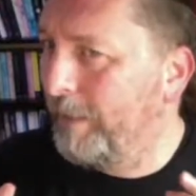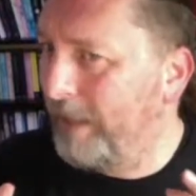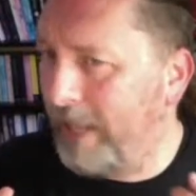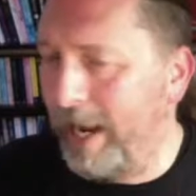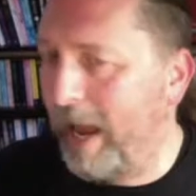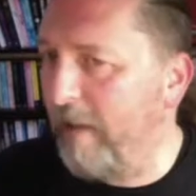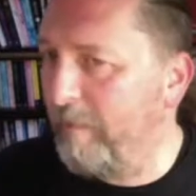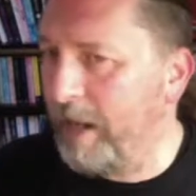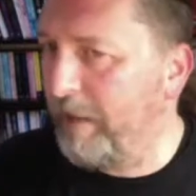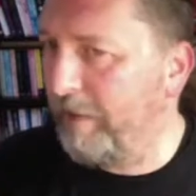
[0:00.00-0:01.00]
didn't have
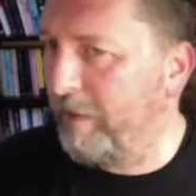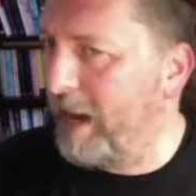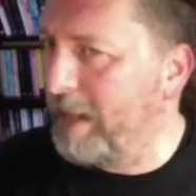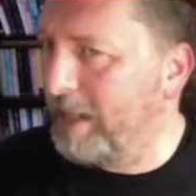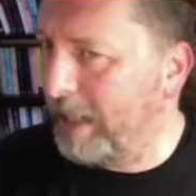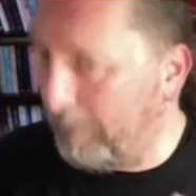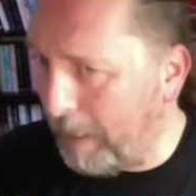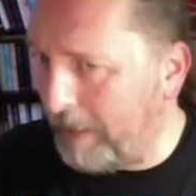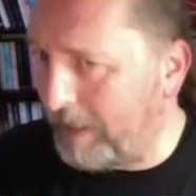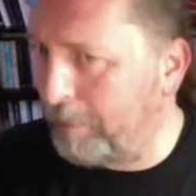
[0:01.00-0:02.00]
many friends, and he
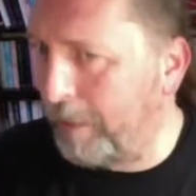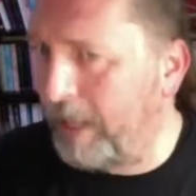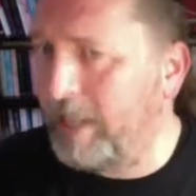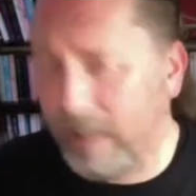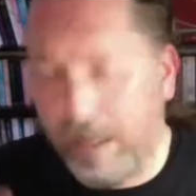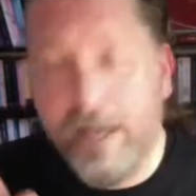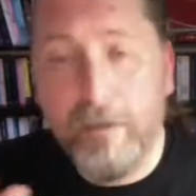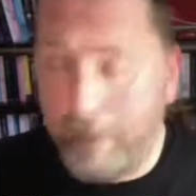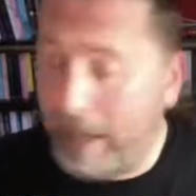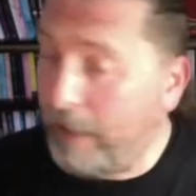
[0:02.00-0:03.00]
went to this place to
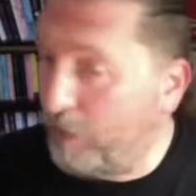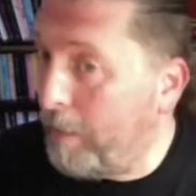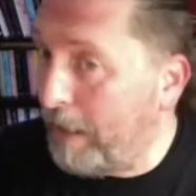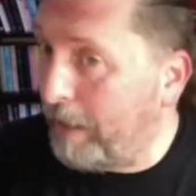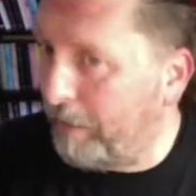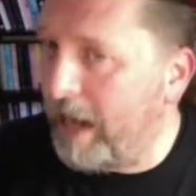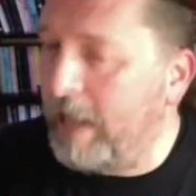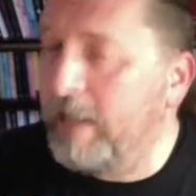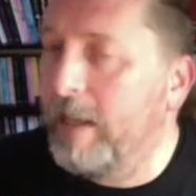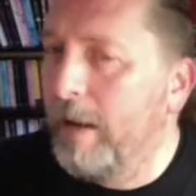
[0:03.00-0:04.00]
try and make
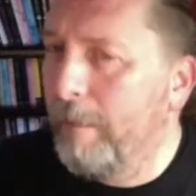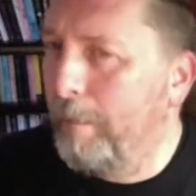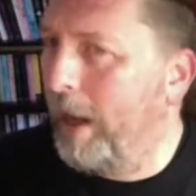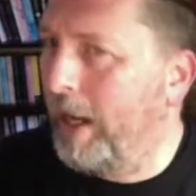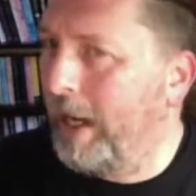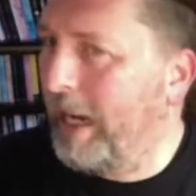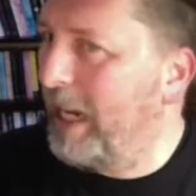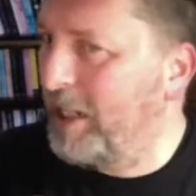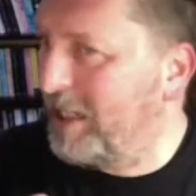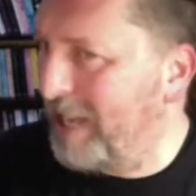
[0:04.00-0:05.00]
friends, but
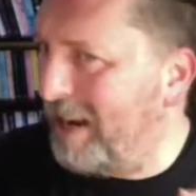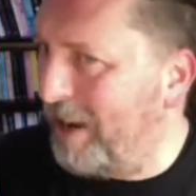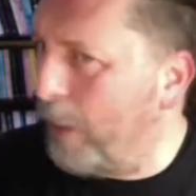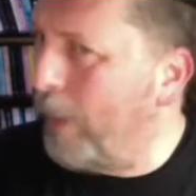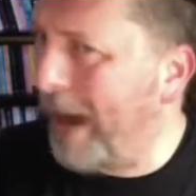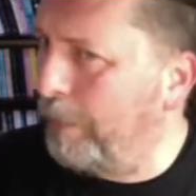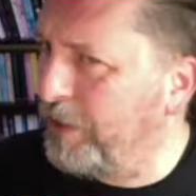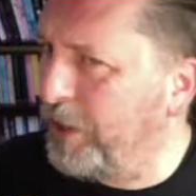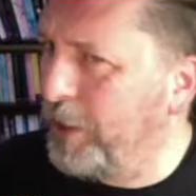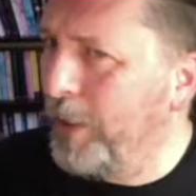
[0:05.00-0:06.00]
he just didn't know how
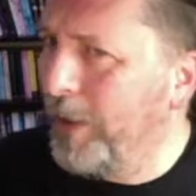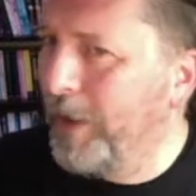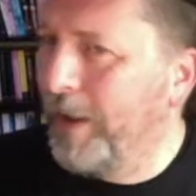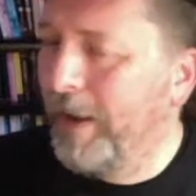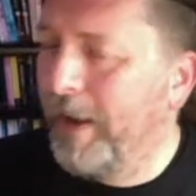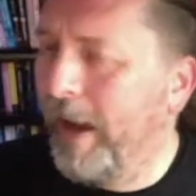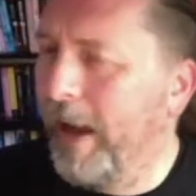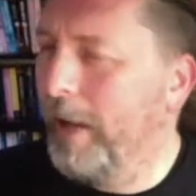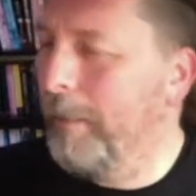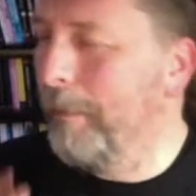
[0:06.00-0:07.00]
to.
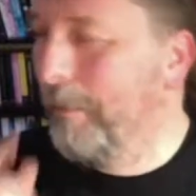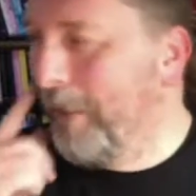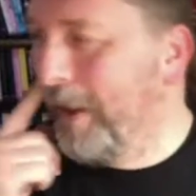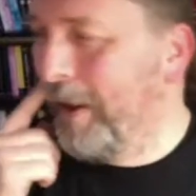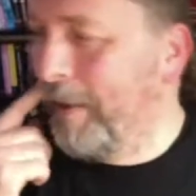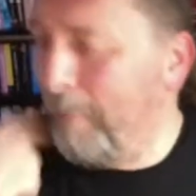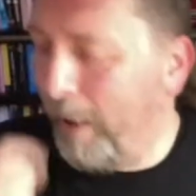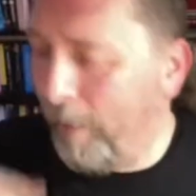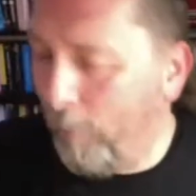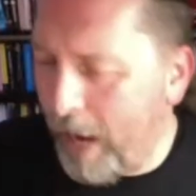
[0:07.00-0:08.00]

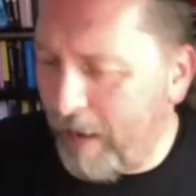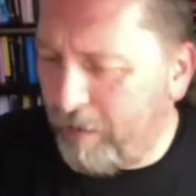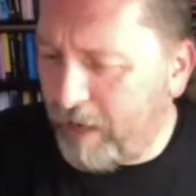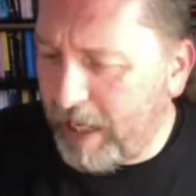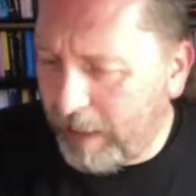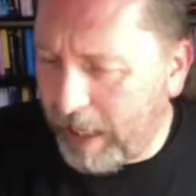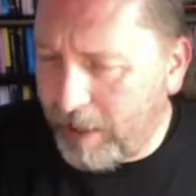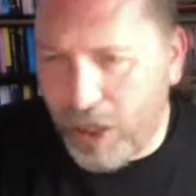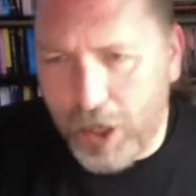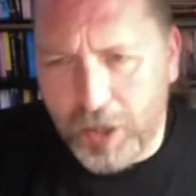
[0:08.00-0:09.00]
But whenever he
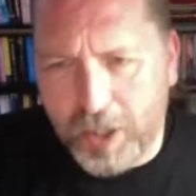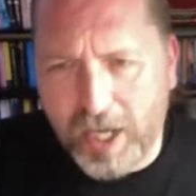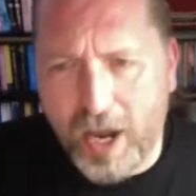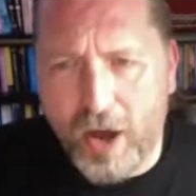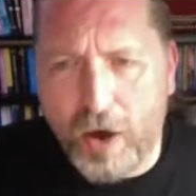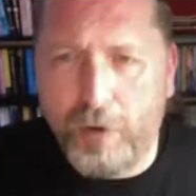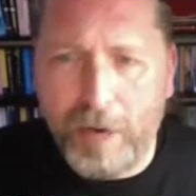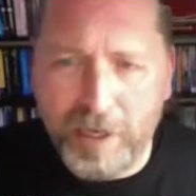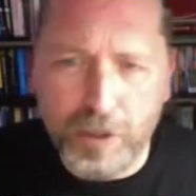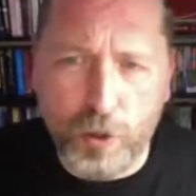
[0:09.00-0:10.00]
turned the card,
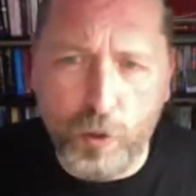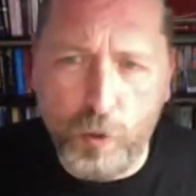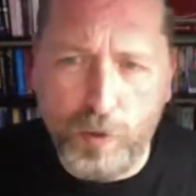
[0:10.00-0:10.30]
as you call